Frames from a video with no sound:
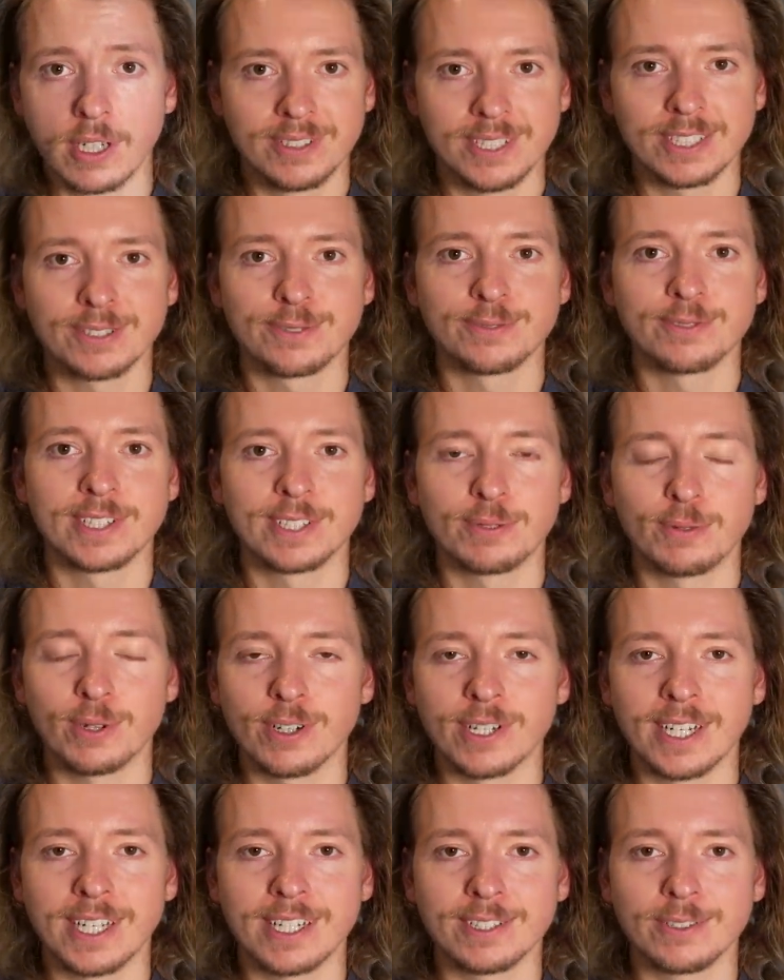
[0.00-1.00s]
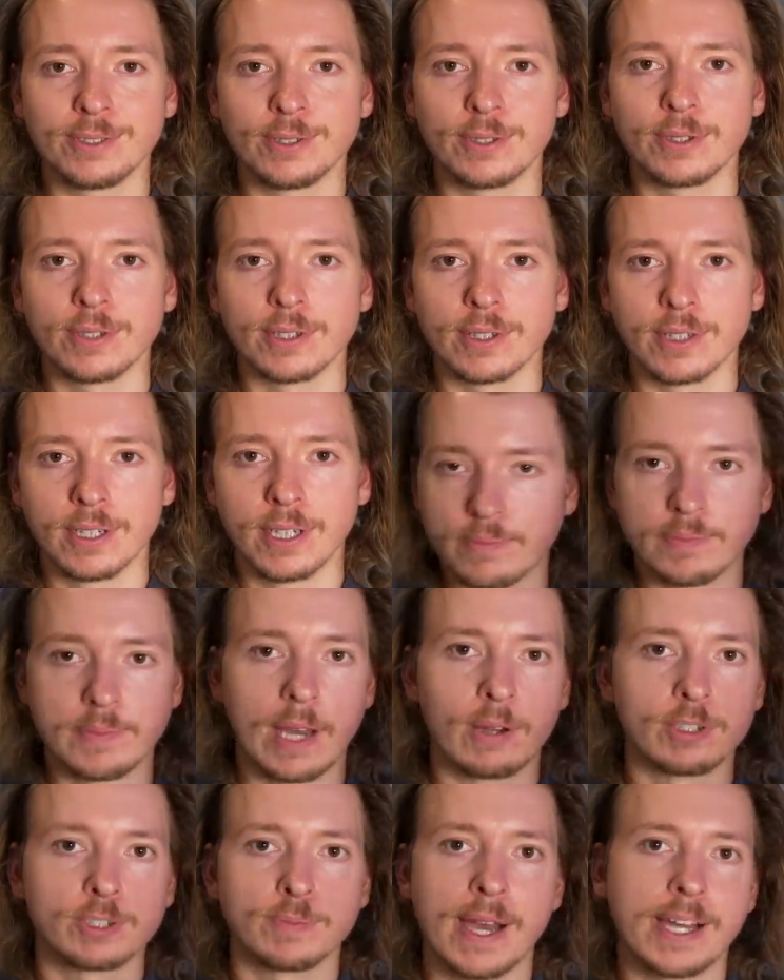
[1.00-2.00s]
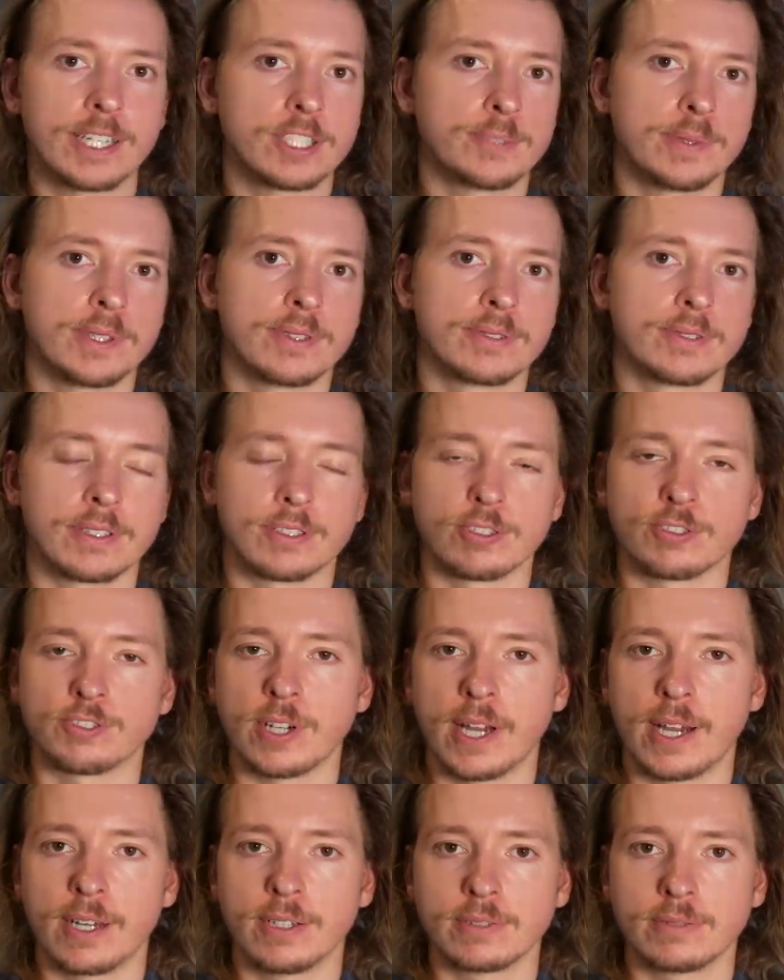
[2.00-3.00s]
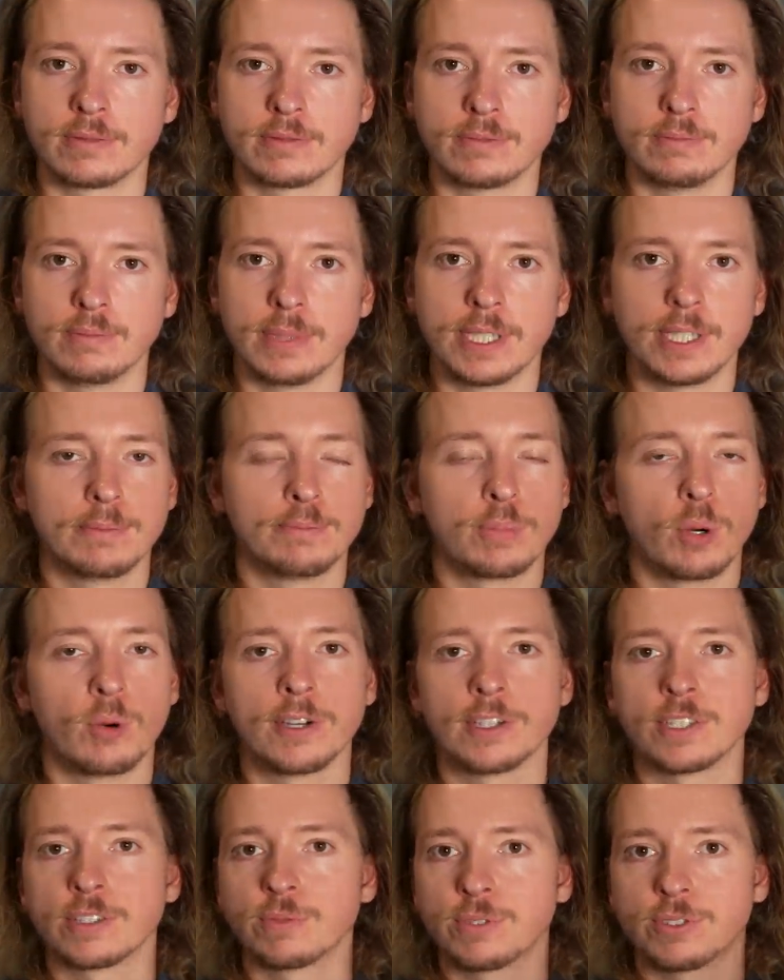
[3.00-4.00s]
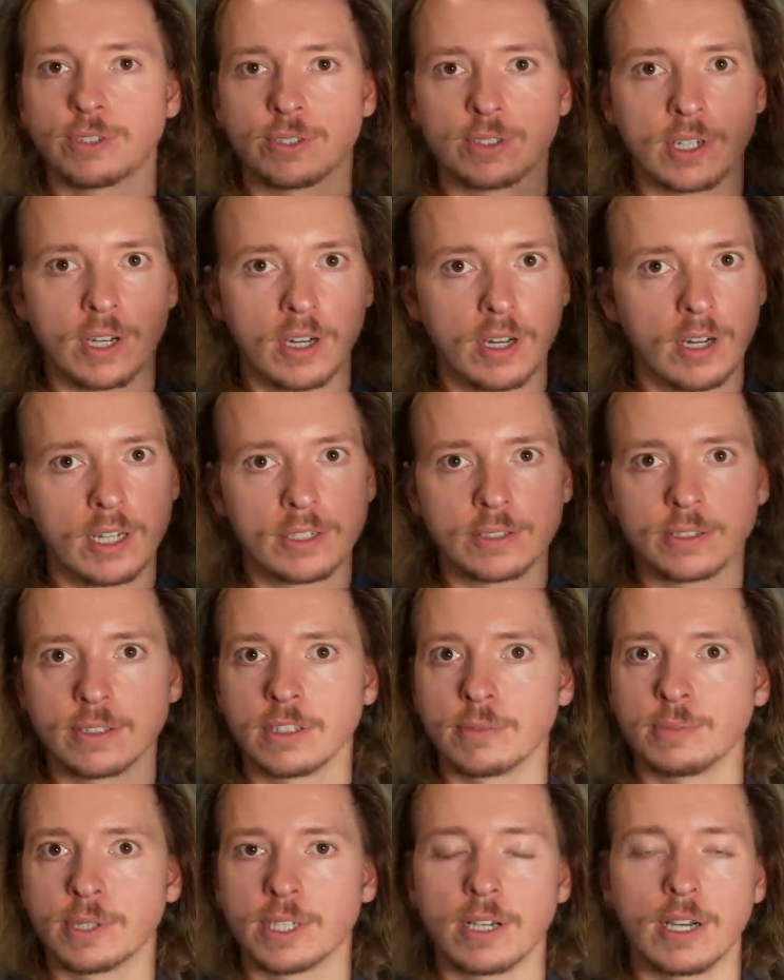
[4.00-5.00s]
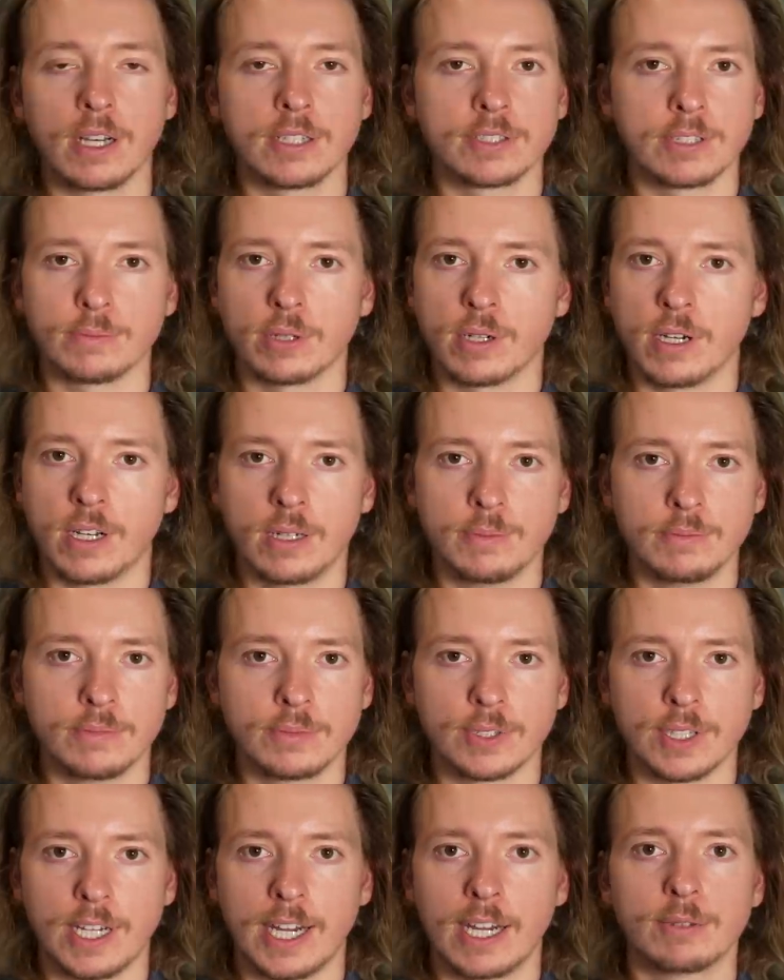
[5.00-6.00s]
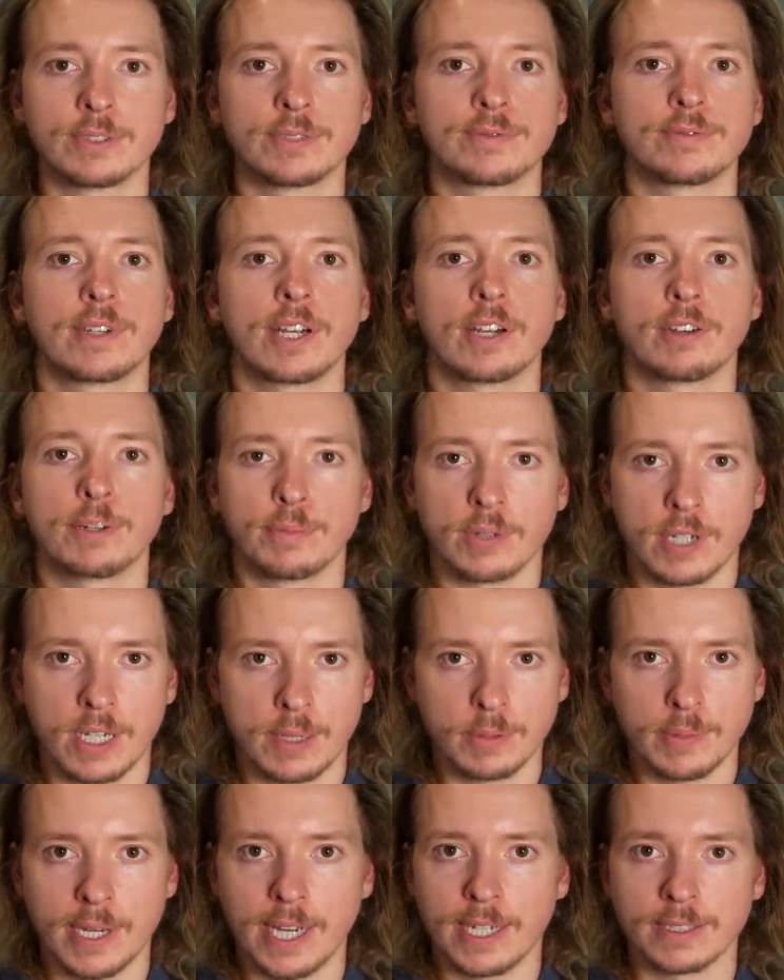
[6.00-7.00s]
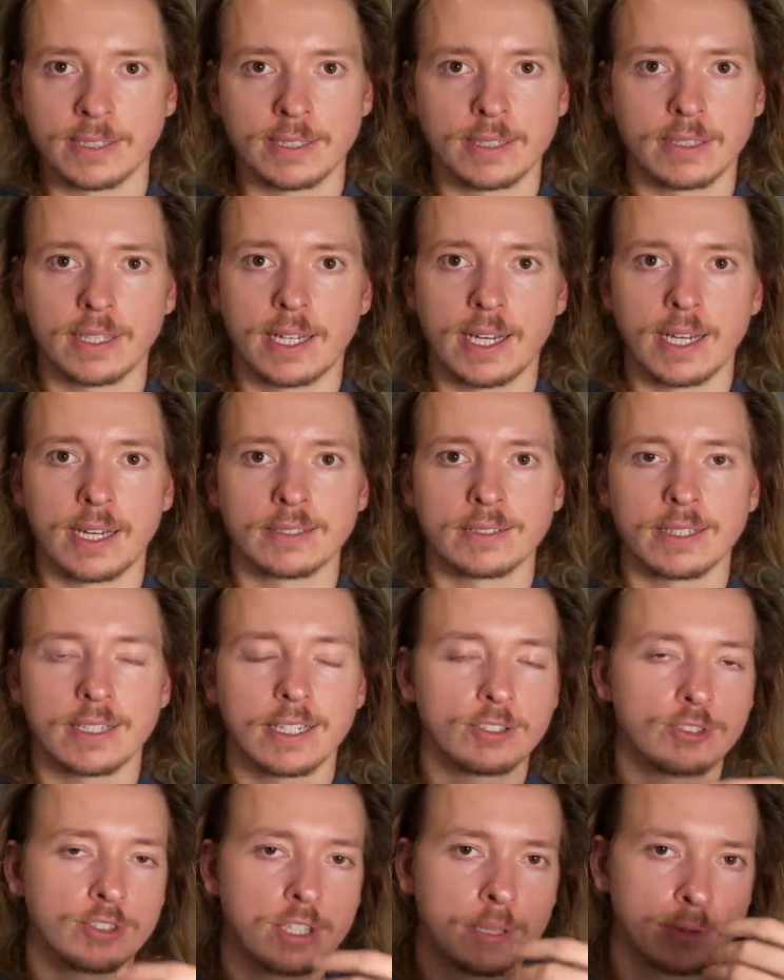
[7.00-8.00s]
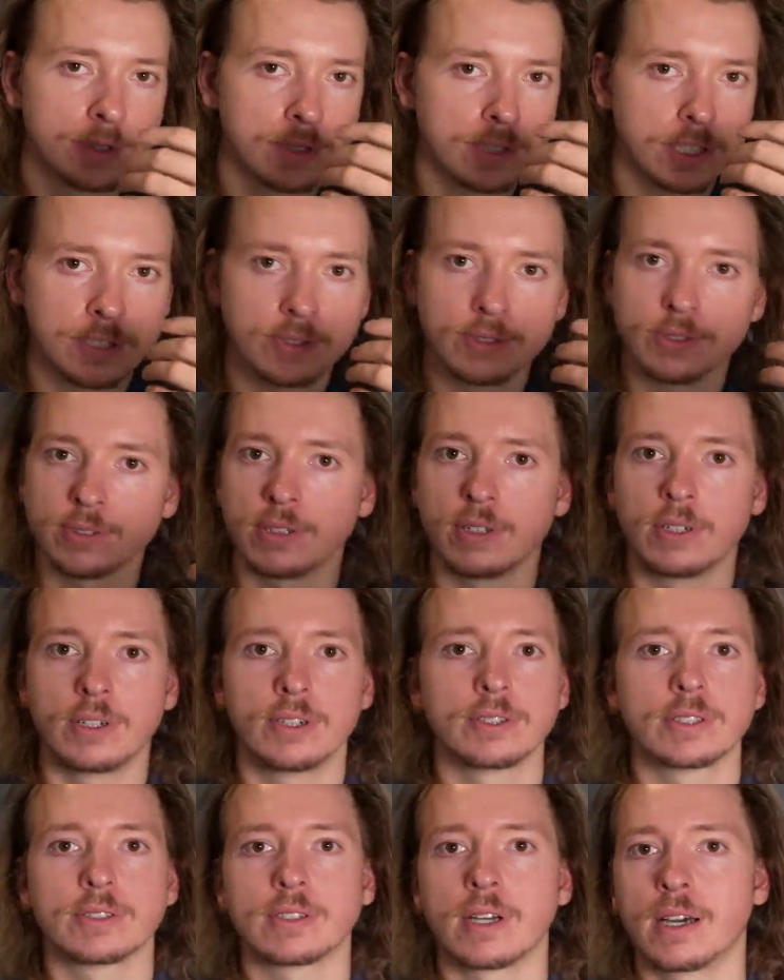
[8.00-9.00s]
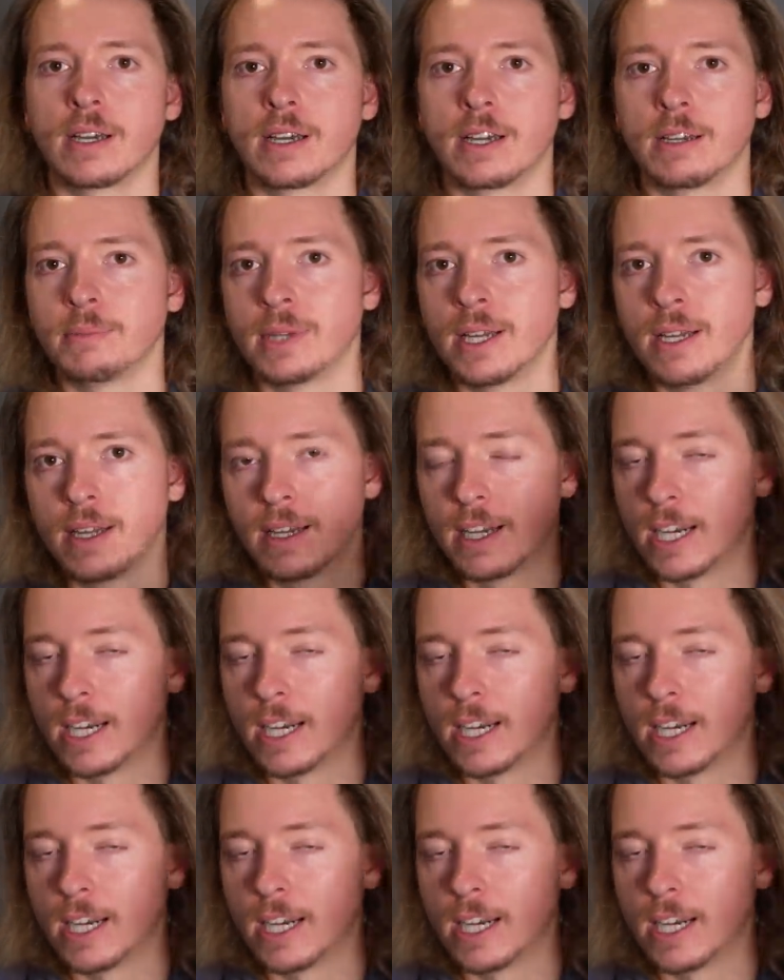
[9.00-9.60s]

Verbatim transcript: That's a funny word, eh? Doodler. That was my experience as a child. Me and boys would just constantly be causing problems. I was very problematic in class. I got in trouble with teachers all the time.